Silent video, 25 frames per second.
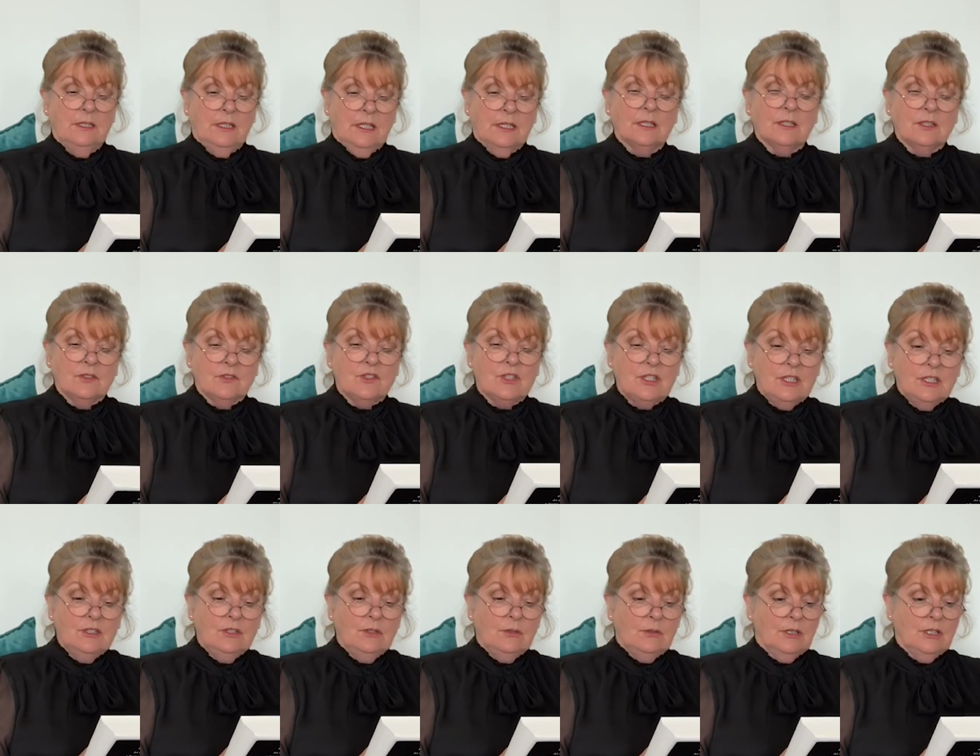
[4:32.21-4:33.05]
and
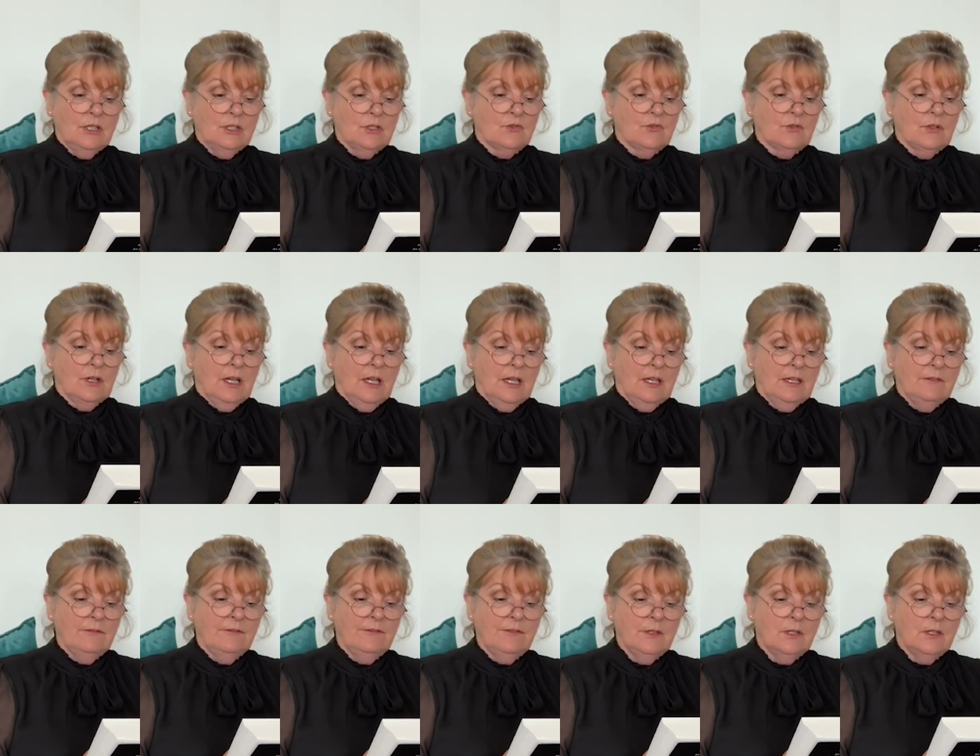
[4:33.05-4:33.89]
continue her
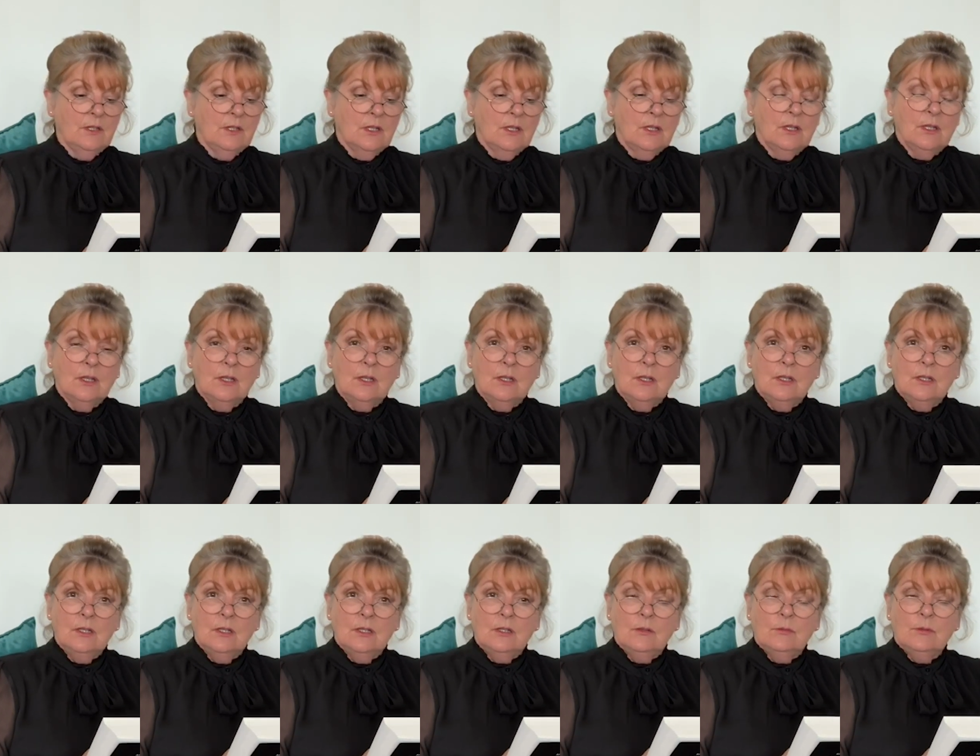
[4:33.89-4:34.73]
drive
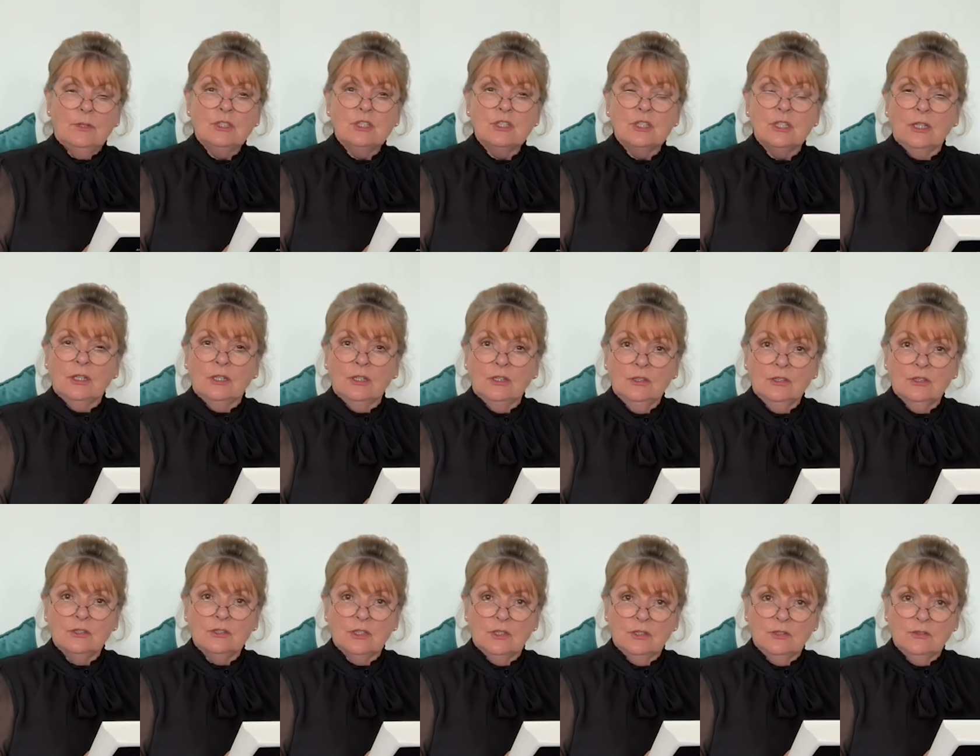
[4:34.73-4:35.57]
when she
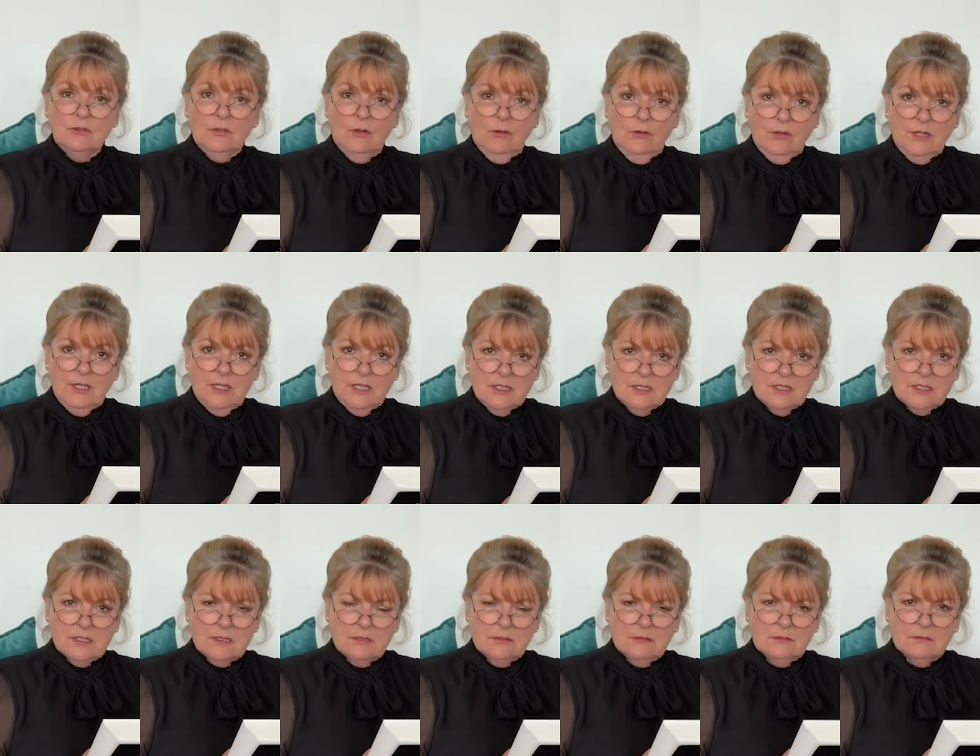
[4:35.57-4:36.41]
heard a noise,